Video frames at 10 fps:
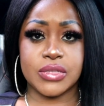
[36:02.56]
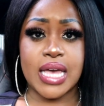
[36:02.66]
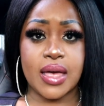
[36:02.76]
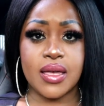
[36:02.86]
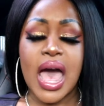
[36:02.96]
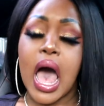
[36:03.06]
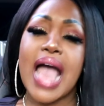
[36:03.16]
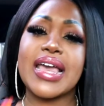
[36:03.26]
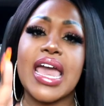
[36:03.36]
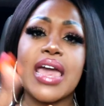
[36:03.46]
Yeah,
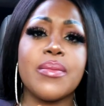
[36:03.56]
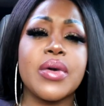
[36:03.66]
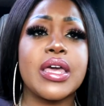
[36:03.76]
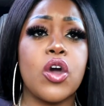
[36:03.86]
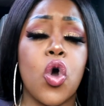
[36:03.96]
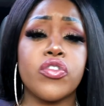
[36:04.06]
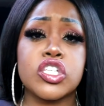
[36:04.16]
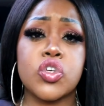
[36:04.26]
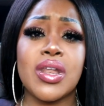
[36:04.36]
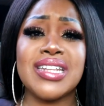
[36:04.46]
I came on
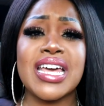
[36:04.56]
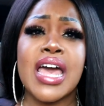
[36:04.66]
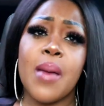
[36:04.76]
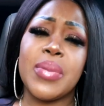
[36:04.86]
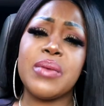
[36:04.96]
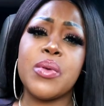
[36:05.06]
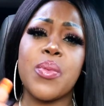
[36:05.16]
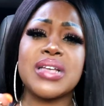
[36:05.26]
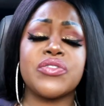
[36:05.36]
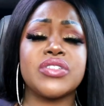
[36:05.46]
this holiday, but let me put
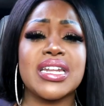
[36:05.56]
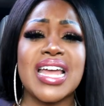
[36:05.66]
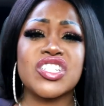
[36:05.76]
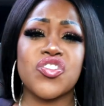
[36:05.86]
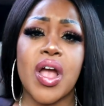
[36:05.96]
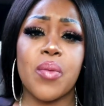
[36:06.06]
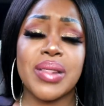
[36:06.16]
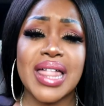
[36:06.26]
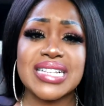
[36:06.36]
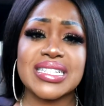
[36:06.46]
myself into a nice Crowne
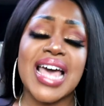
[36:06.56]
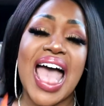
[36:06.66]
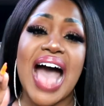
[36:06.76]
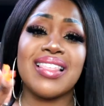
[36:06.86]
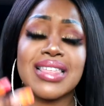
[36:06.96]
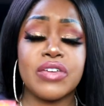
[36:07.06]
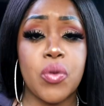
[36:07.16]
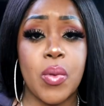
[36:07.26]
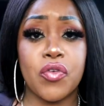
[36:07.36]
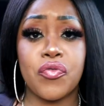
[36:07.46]
Plaza and leave
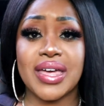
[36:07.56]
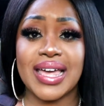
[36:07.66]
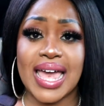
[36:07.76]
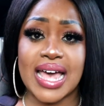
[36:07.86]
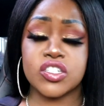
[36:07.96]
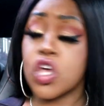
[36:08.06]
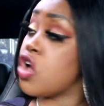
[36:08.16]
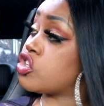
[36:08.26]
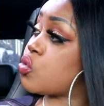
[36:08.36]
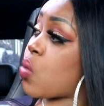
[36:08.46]
your motherfucking ass.
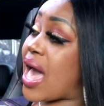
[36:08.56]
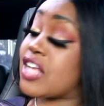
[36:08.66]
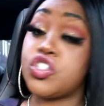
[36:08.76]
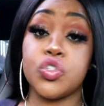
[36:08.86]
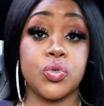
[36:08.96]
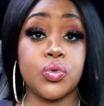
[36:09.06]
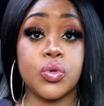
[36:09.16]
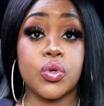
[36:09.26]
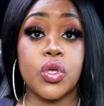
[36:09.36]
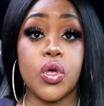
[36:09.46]
So what I do,
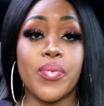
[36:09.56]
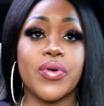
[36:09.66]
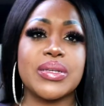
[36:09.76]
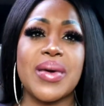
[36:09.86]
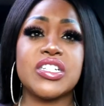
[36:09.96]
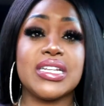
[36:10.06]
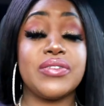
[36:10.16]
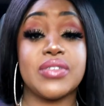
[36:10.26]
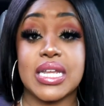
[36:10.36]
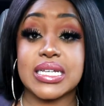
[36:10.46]
because I'm actually
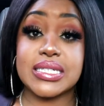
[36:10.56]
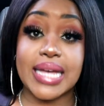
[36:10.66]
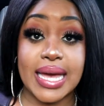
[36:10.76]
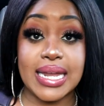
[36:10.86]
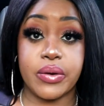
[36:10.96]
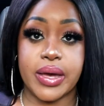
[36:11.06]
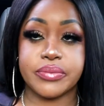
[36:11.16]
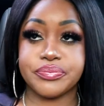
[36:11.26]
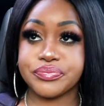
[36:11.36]
leaving the next day anyway,